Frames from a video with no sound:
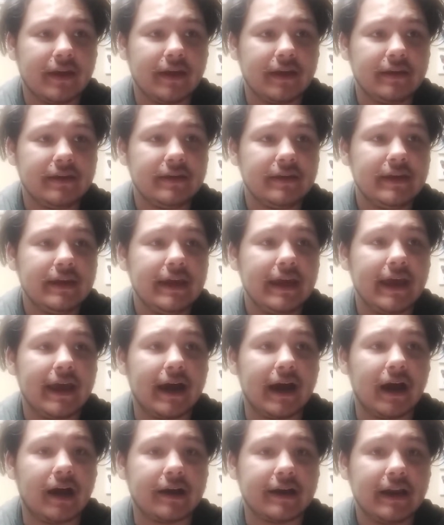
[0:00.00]

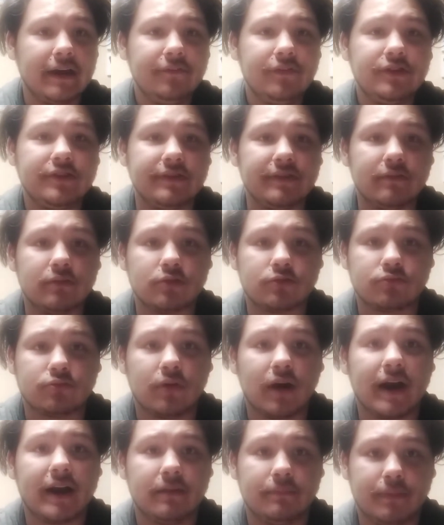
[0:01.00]
Yeah, Clownfish TV was
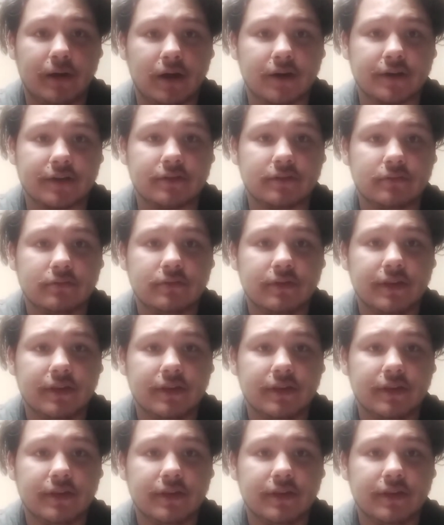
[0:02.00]
right about it.